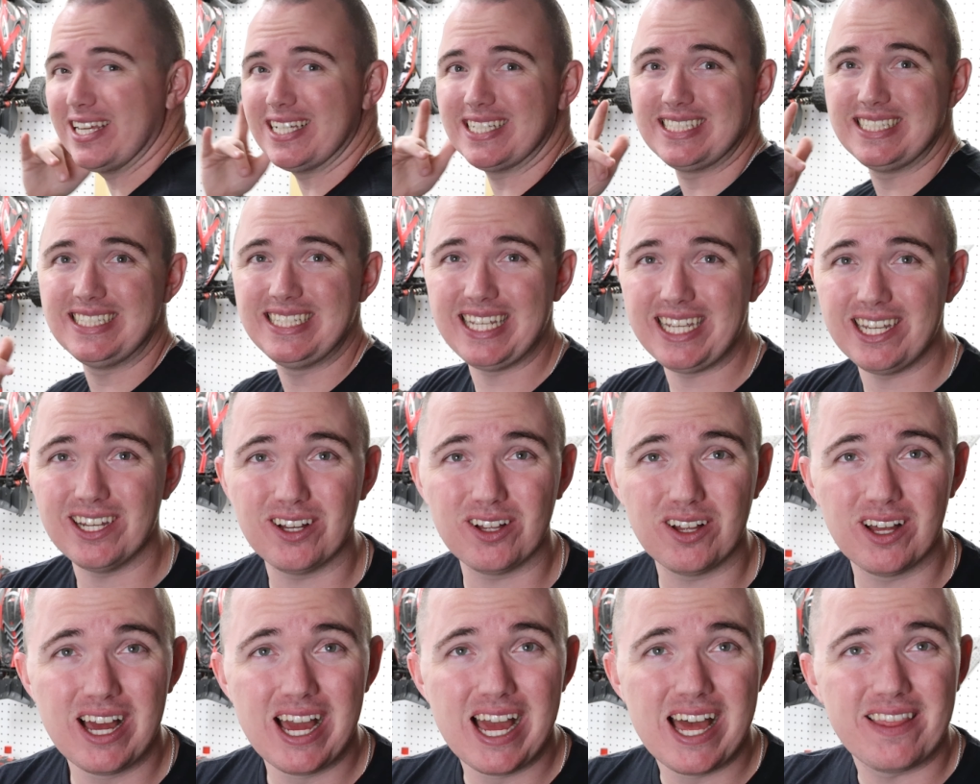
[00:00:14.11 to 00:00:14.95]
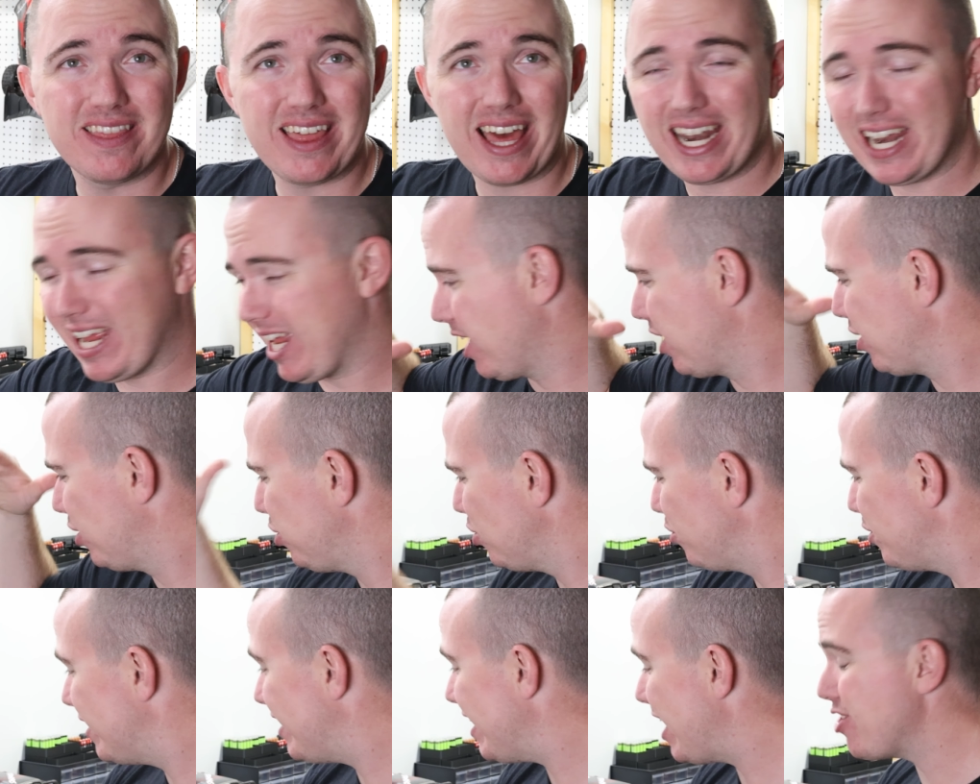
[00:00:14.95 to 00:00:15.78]
this deal that
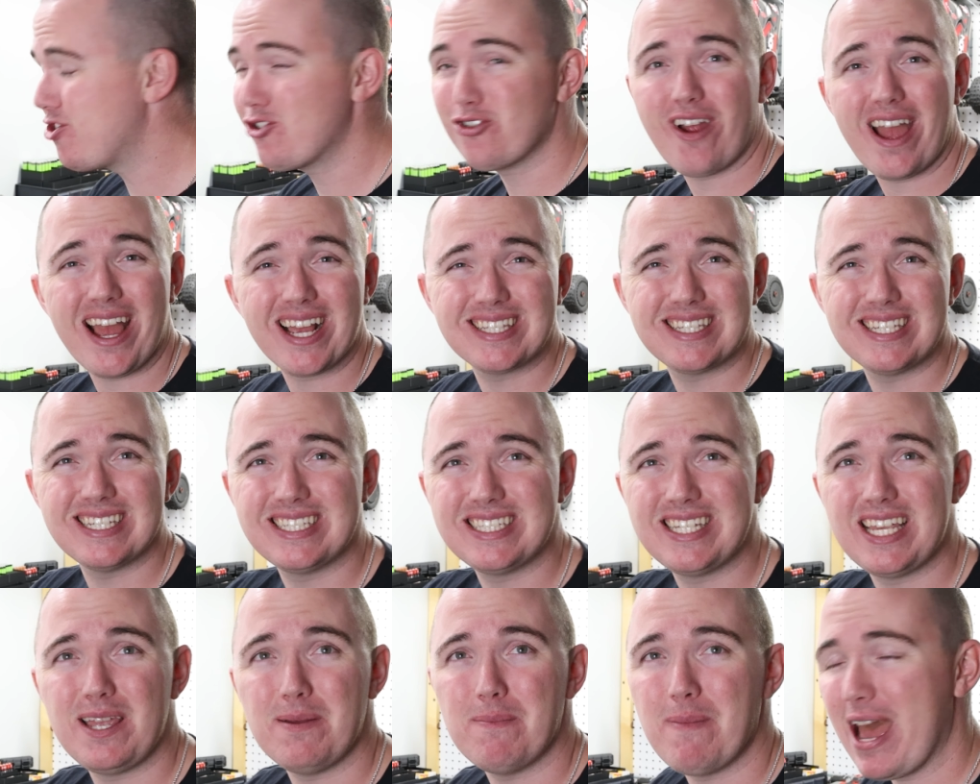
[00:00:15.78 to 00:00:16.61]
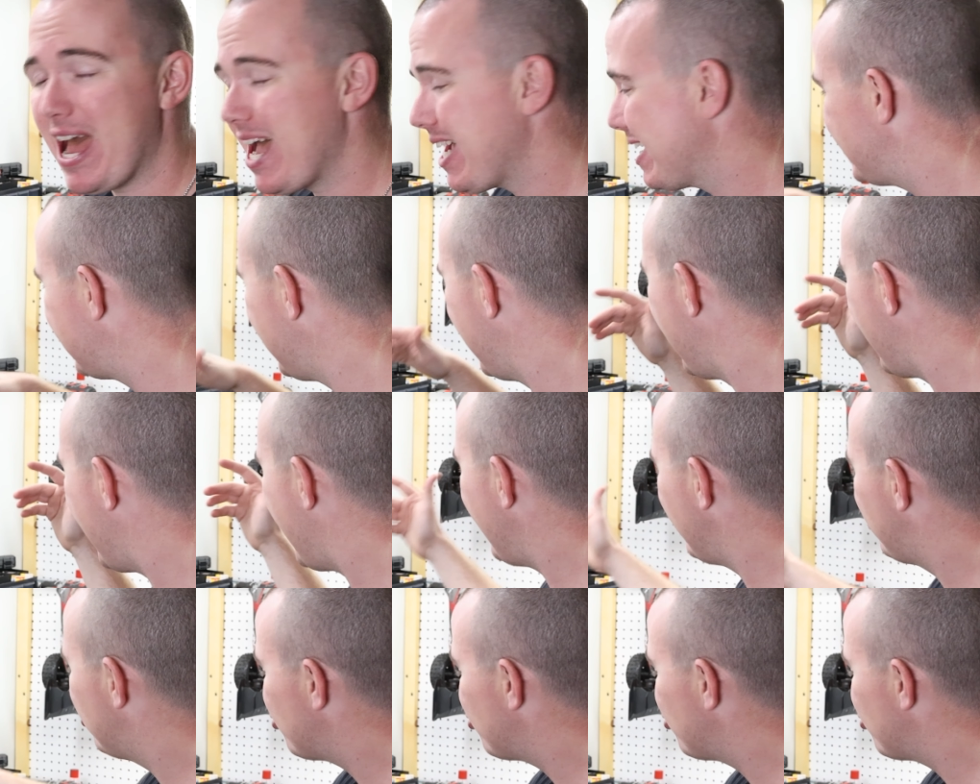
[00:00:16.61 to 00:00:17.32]
included a Traxxas T-Max, a